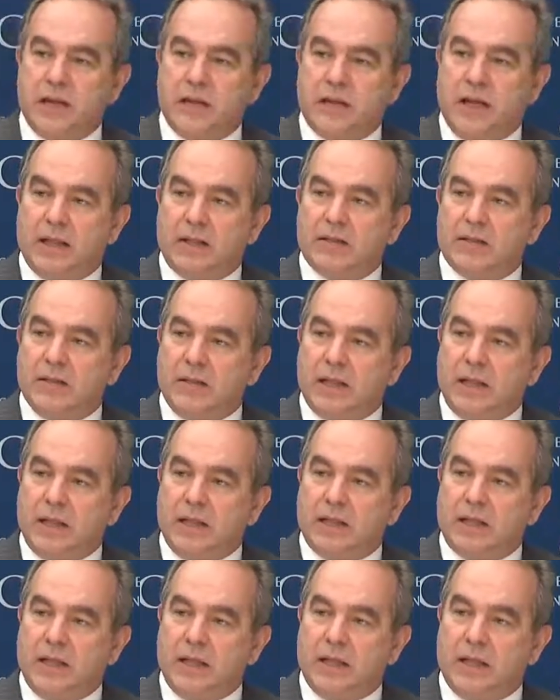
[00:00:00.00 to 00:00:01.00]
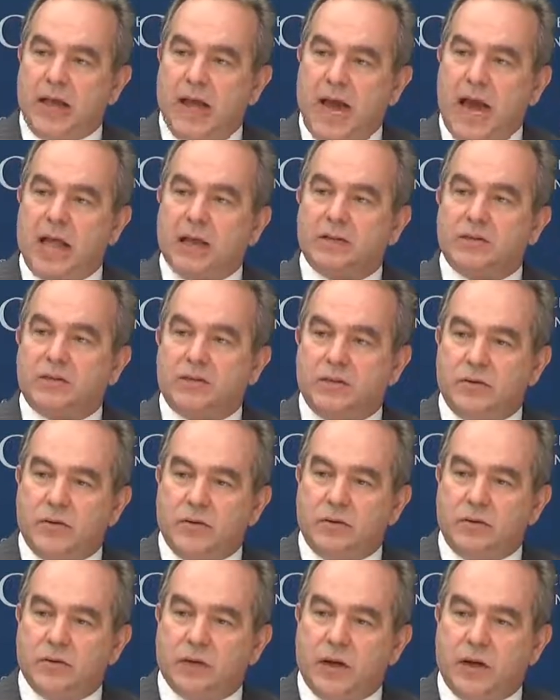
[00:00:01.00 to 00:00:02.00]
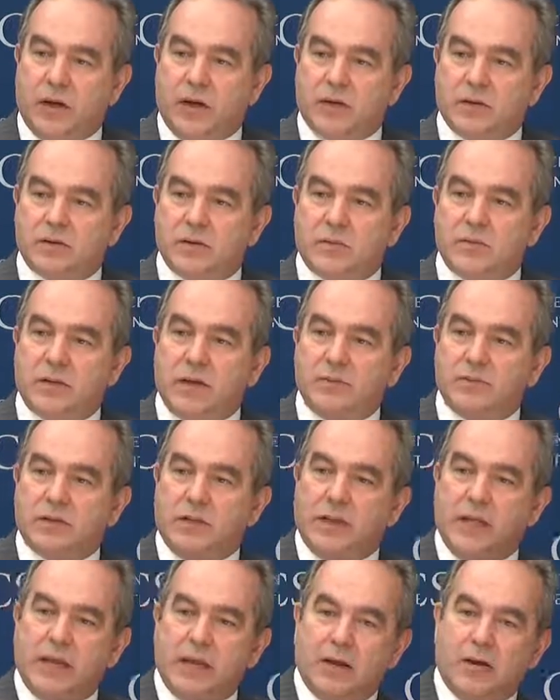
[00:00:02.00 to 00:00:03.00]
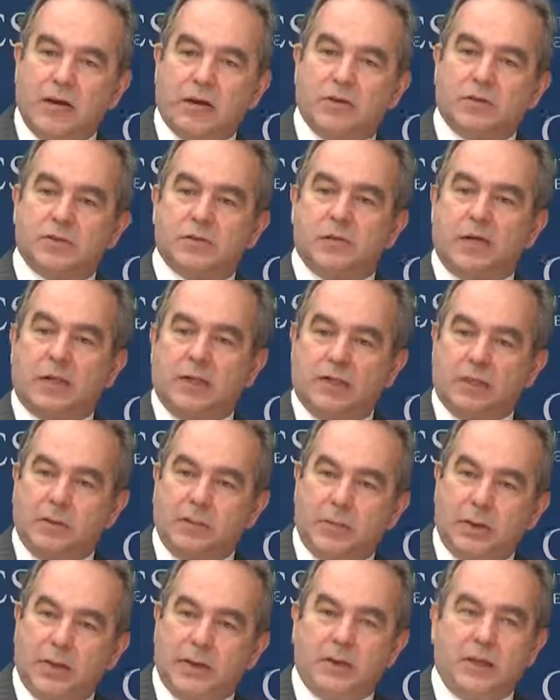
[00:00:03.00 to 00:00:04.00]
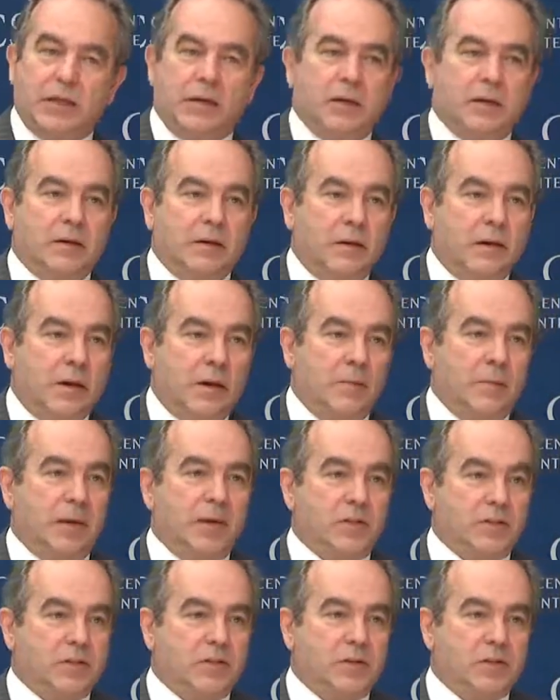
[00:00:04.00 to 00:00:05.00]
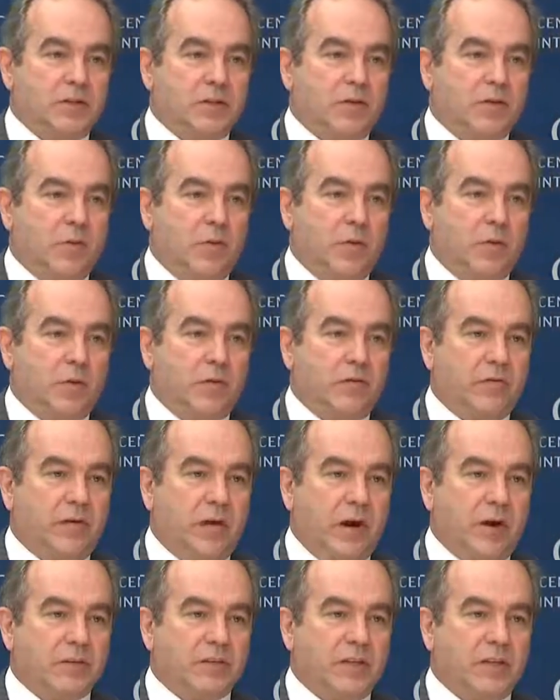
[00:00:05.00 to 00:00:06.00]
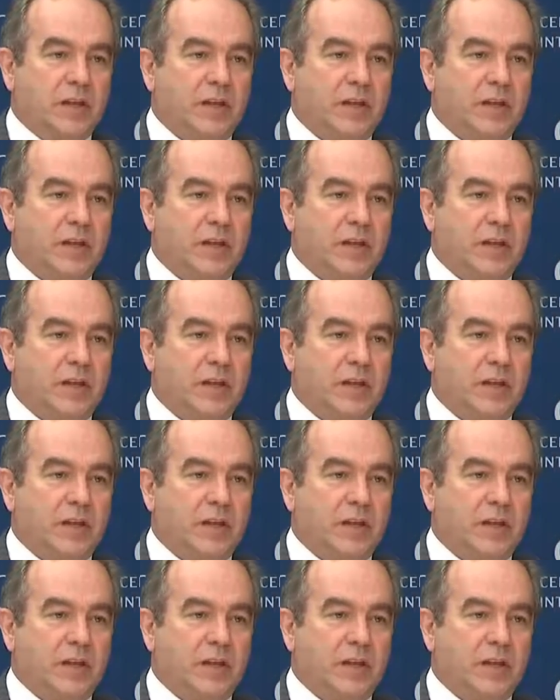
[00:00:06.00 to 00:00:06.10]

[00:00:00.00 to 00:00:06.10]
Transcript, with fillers: that the, the attitude uh, sometimes lingers a little bit in ministries of foreign affairs.